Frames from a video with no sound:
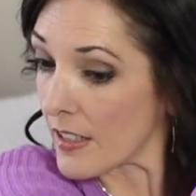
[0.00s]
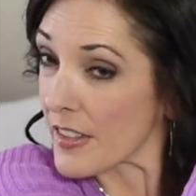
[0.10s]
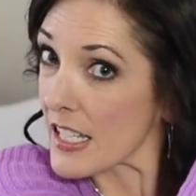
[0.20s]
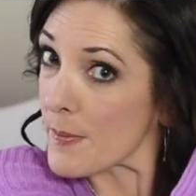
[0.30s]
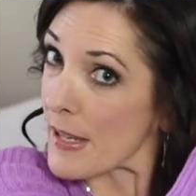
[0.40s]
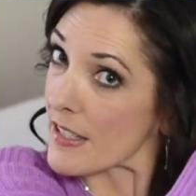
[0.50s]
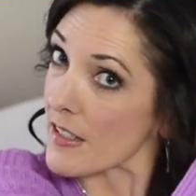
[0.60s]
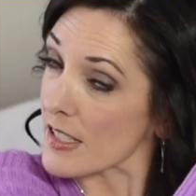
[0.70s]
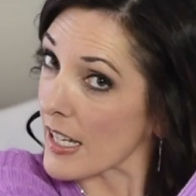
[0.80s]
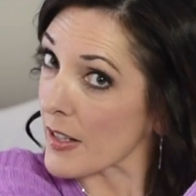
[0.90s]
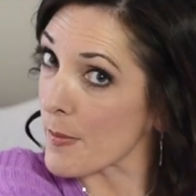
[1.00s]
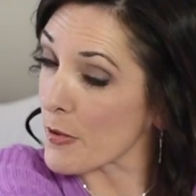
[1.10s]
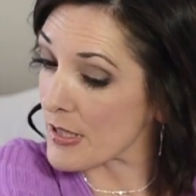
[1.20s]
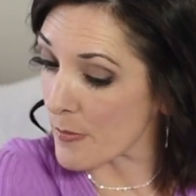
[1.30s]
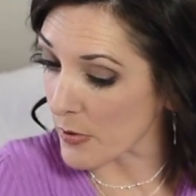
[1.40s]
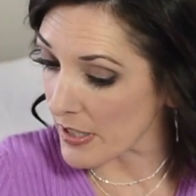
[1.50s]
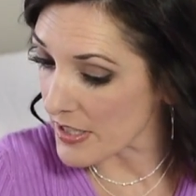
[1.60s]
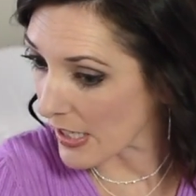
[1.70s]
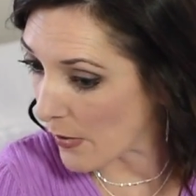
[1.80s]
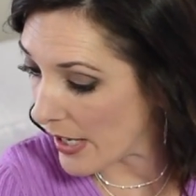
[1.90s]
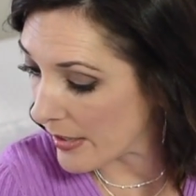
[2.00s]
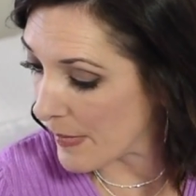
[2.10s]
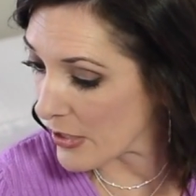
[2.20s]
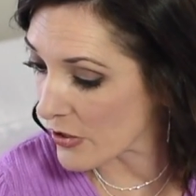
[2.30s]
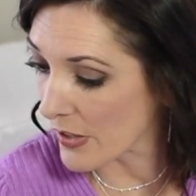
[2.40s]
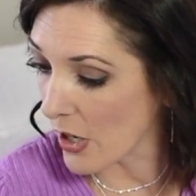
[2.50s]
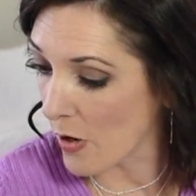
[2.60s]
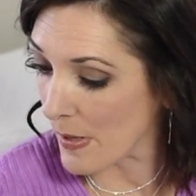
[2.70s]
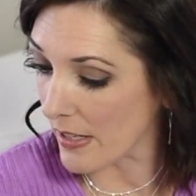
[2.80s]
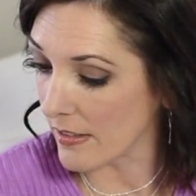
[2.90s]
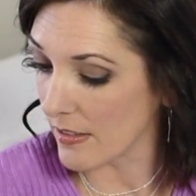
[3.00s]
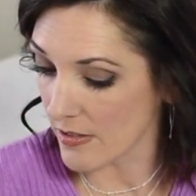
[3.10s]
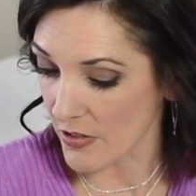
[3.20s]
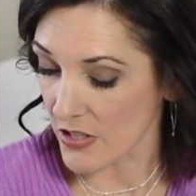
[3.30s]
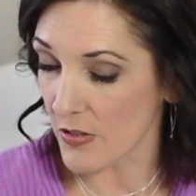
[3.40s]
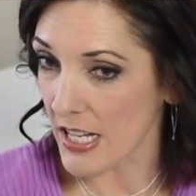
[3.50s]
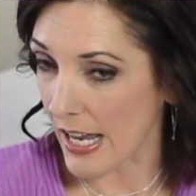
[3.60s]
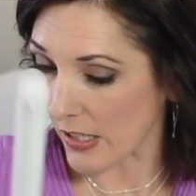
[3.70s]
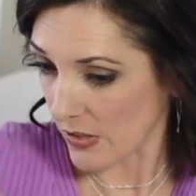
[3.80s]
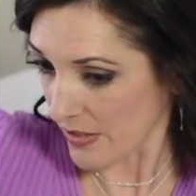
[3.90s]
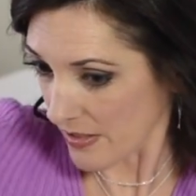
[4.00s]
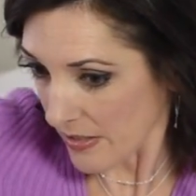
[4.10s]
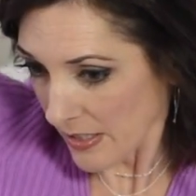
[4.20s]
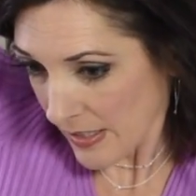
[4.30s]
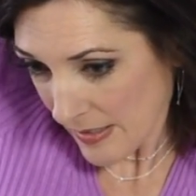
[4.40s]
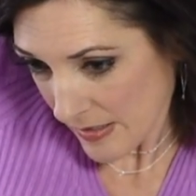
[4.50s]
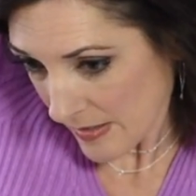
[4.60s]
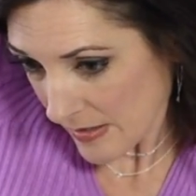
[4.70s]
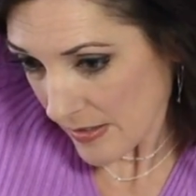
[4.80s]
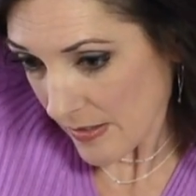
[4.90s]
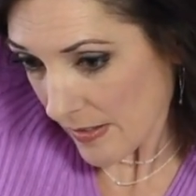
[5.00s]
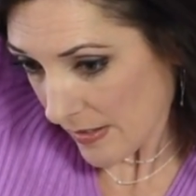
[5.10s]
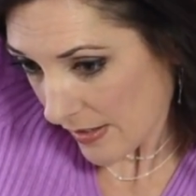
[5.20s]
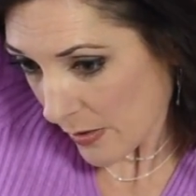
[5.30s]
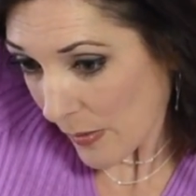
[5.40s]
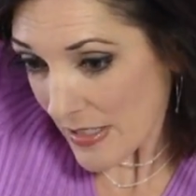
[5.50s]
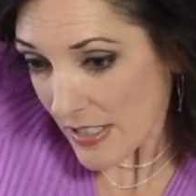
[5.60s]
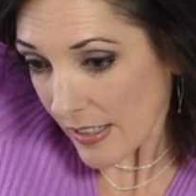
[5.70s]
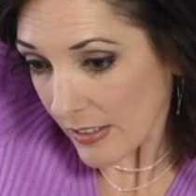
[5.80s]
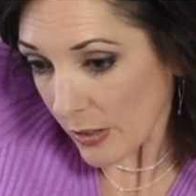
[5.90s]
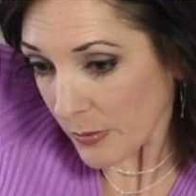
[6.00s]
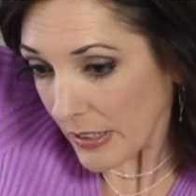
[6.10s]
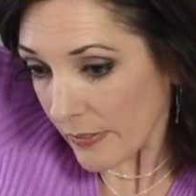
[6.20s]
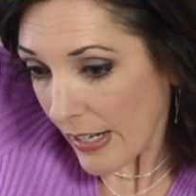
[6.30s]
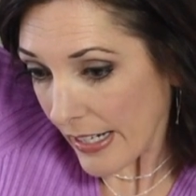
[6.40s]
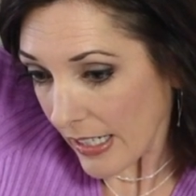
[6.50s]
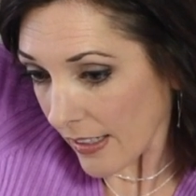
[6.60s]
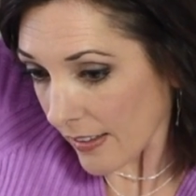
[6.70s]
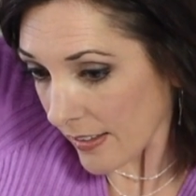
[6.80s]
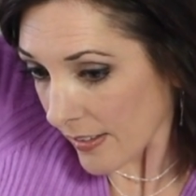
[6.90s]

These pieces, it's kind of the most important to go ahead and make sure you comb it so there's no tangles. Otherwise it can look really ratty.